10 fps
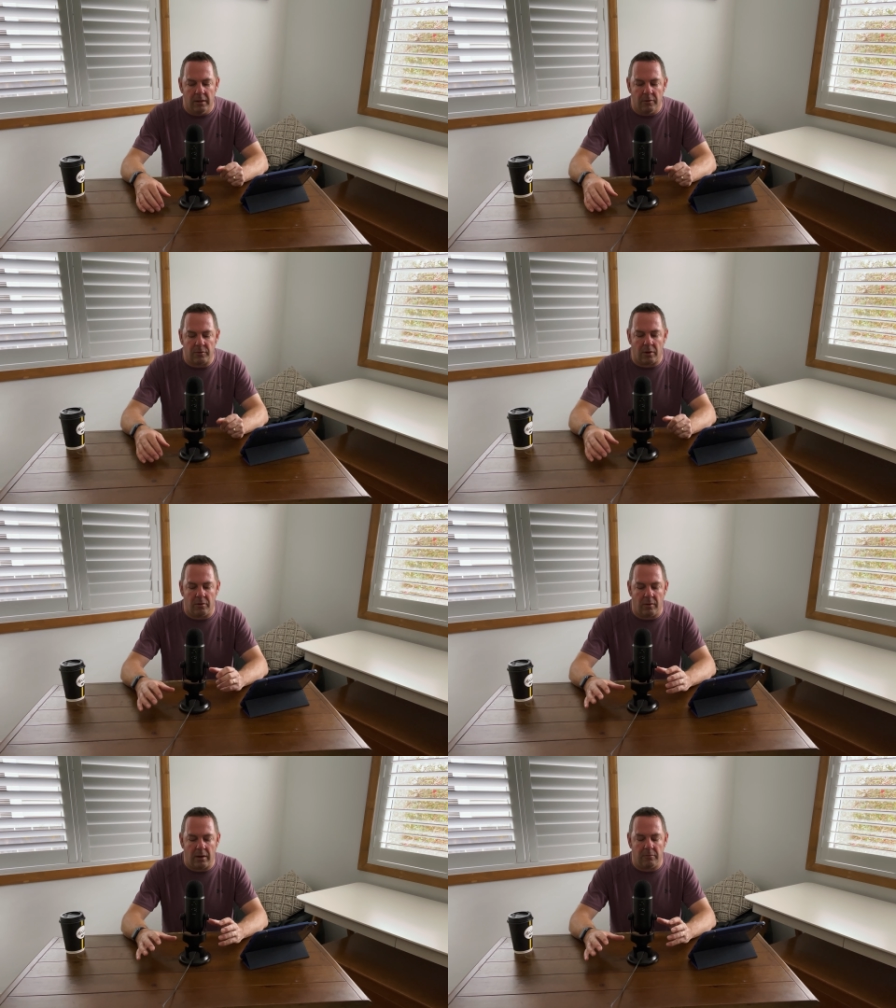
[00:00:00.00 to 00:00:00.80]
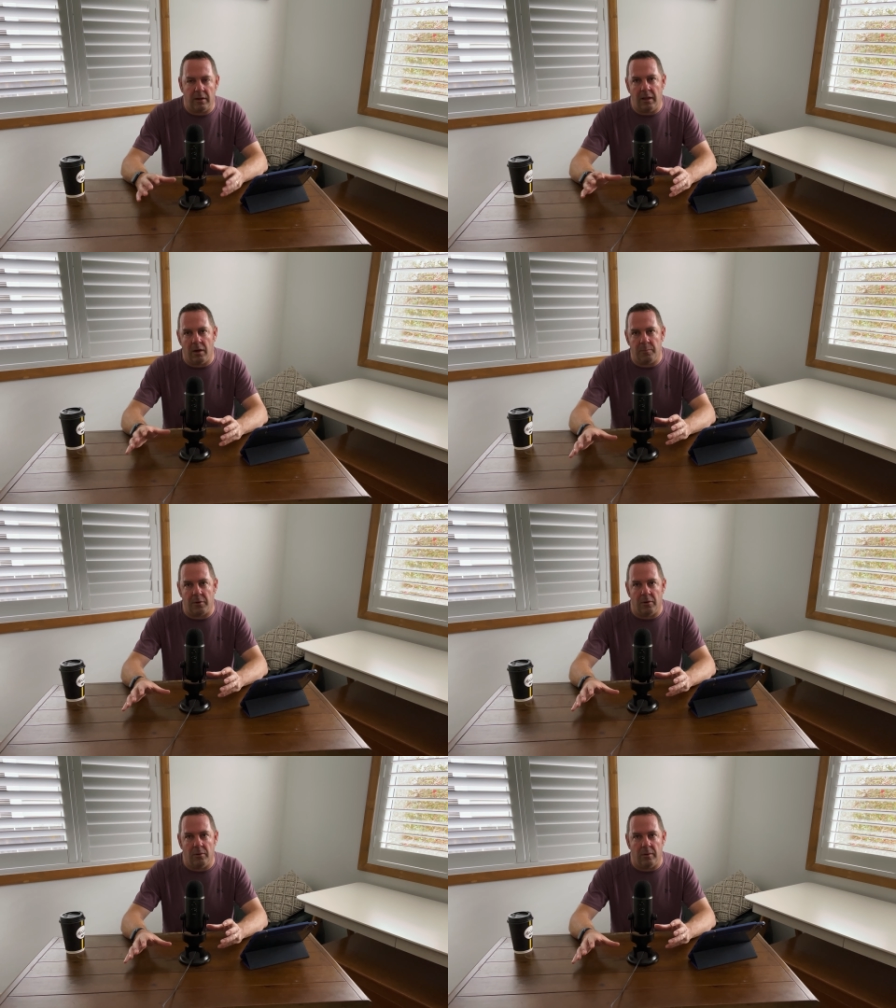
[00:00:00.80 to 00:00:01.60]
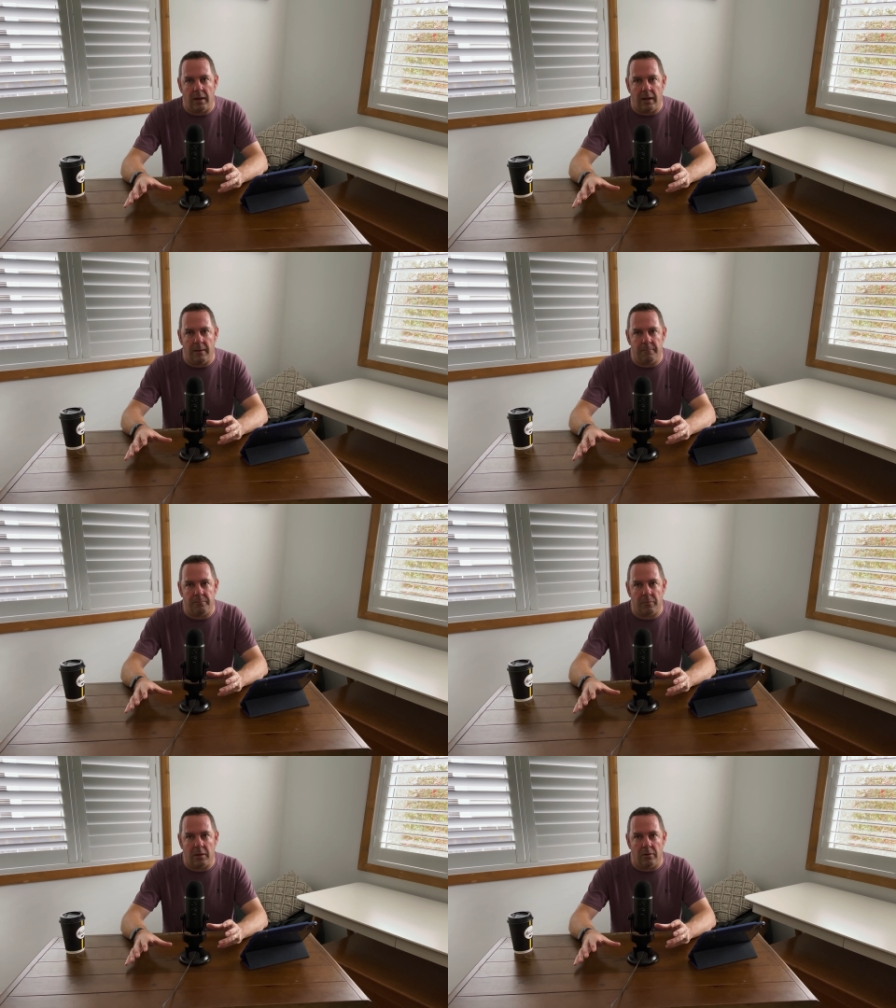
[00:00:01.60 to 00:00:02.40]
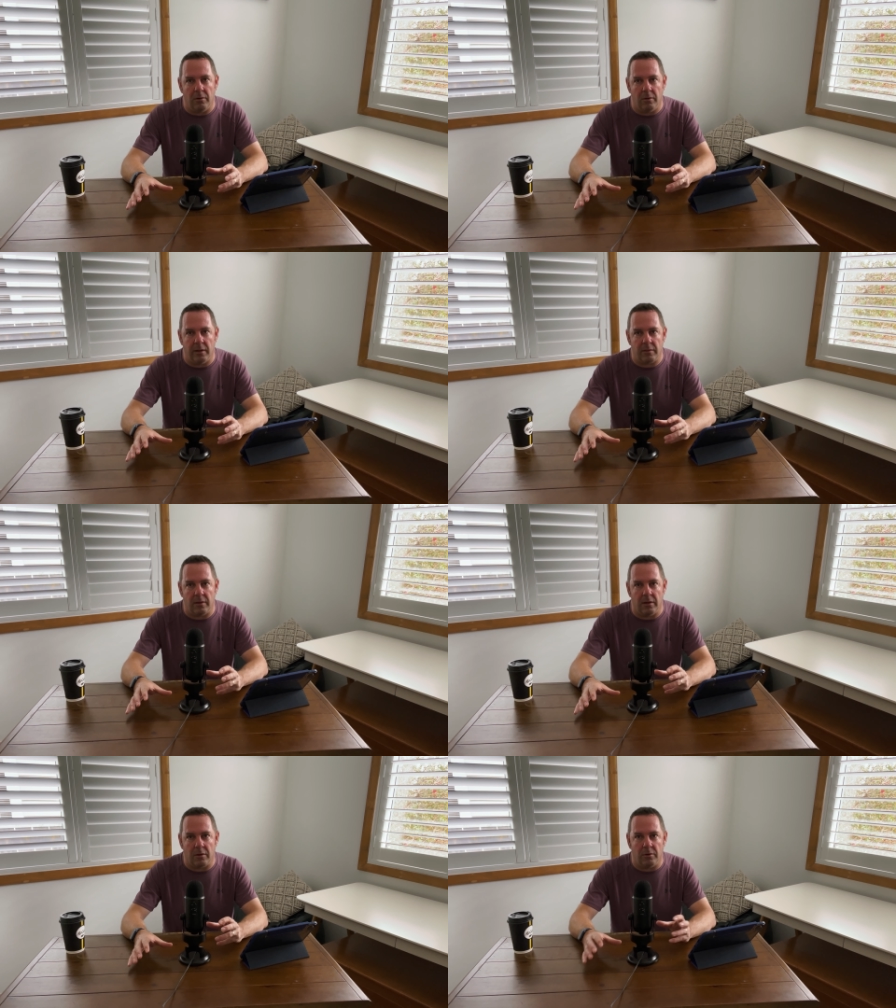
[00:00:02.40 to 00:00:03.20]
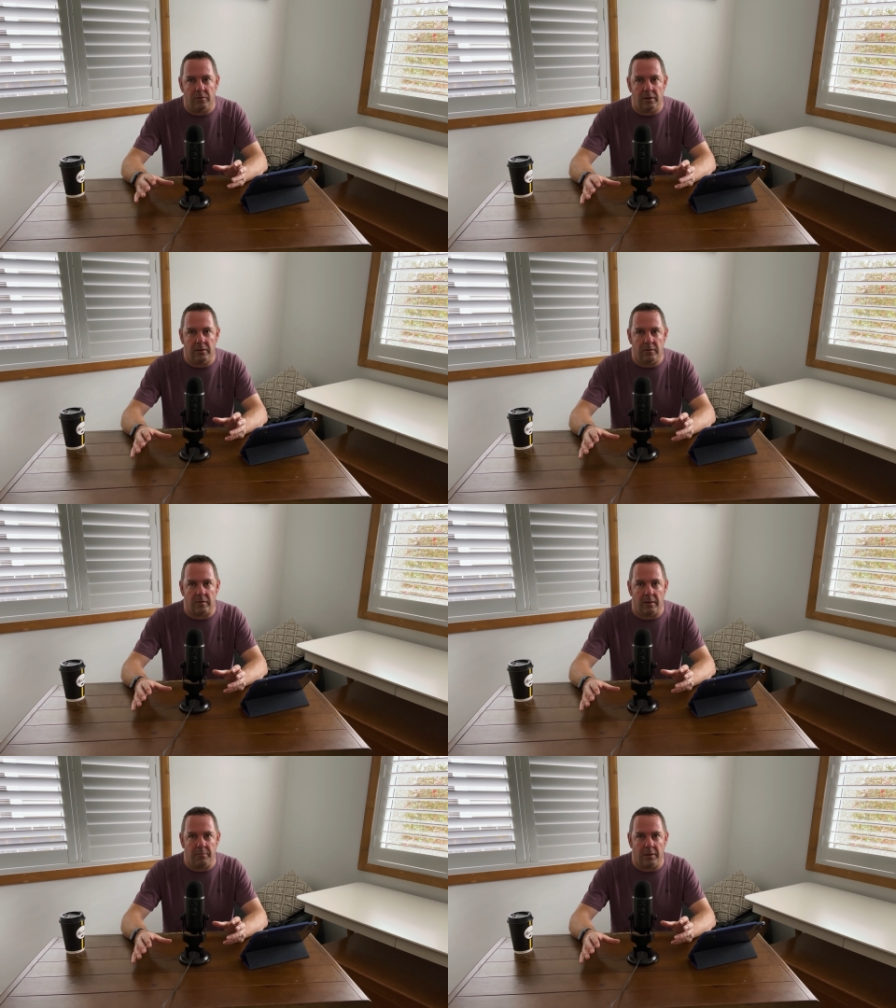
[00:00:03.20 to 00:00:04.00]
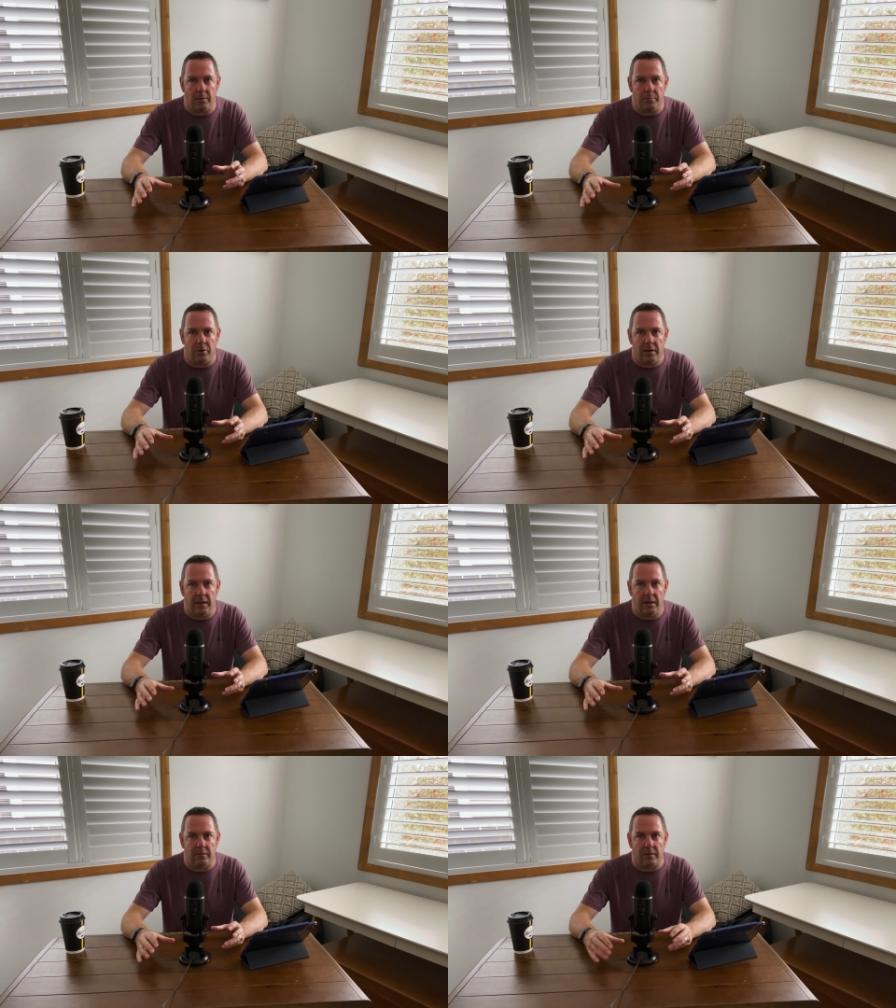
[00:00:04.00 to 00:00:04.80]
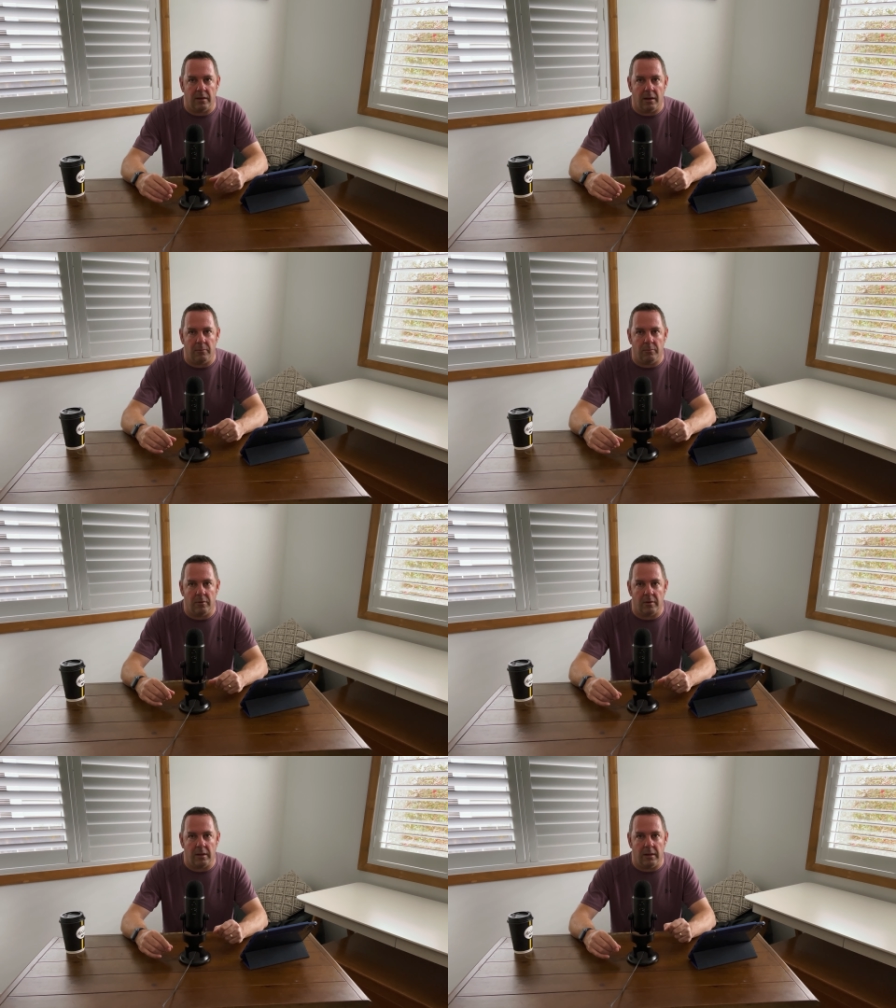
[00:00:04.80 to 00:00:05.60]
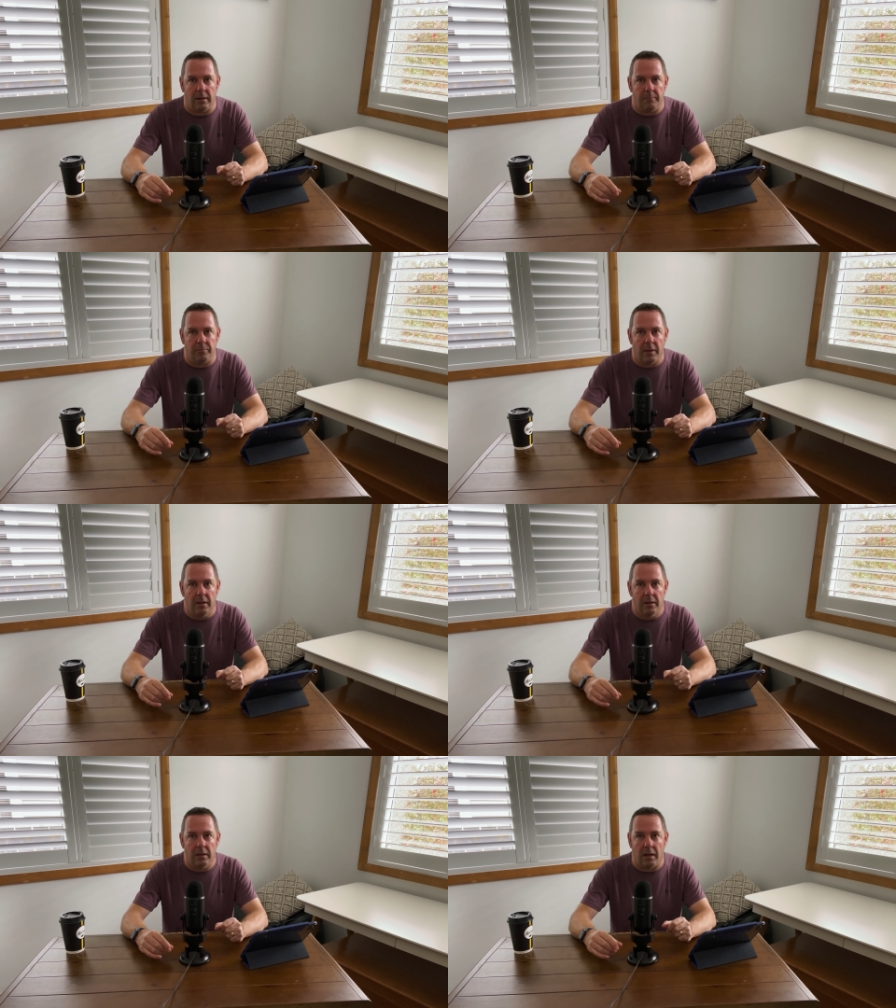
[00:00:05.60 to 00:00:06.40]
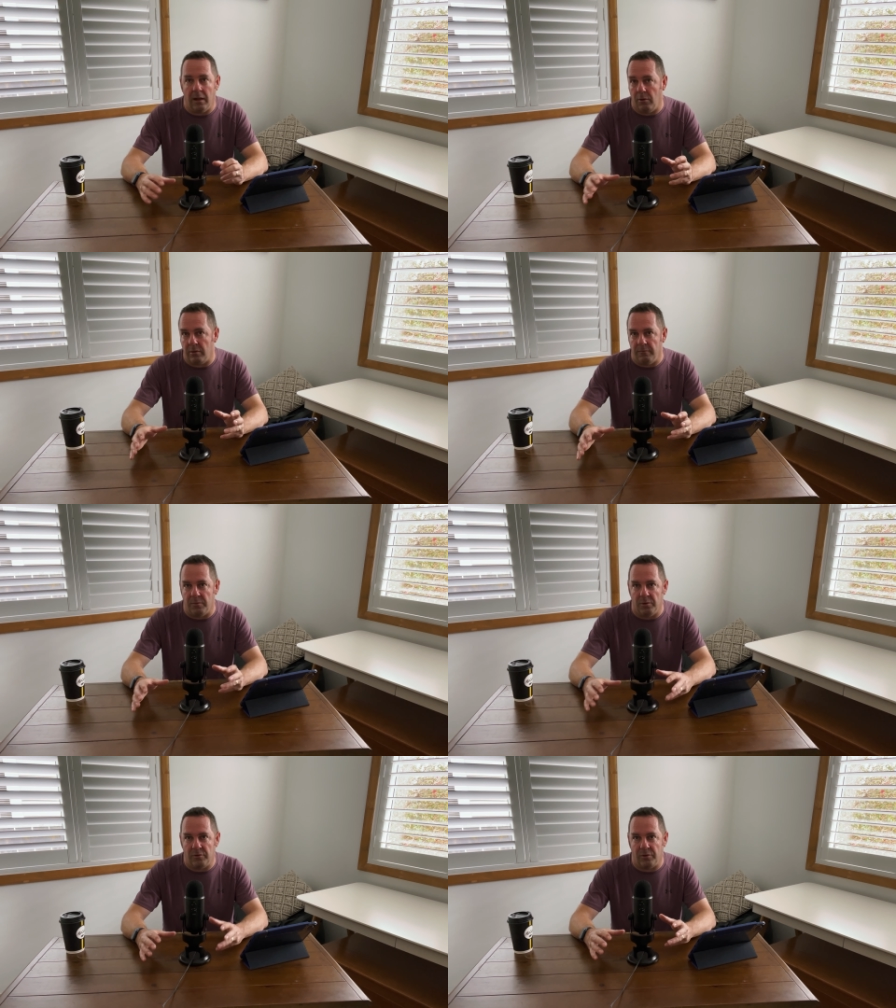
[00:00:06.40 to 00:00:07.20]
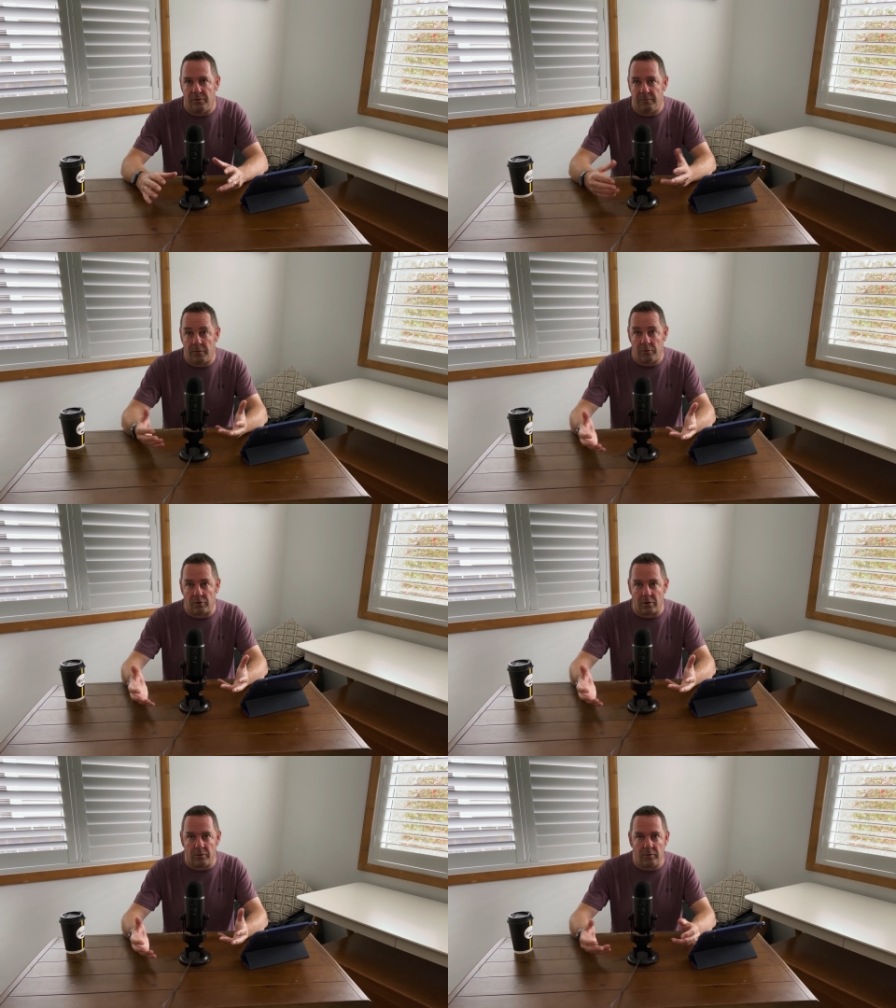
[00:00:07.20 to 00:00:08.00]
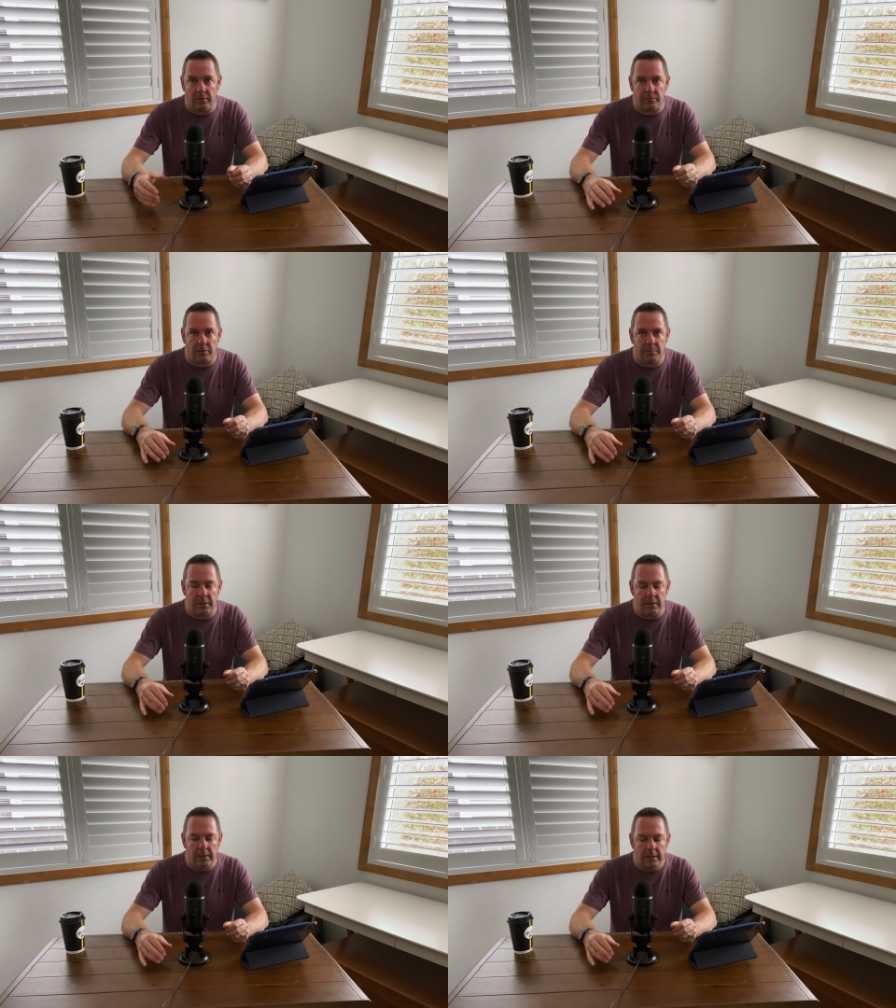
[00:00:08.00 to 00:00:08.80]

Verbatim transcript: So I really hope you um, you like the content um, that I'm putting out and, and um, uh, looking forward to future content from me.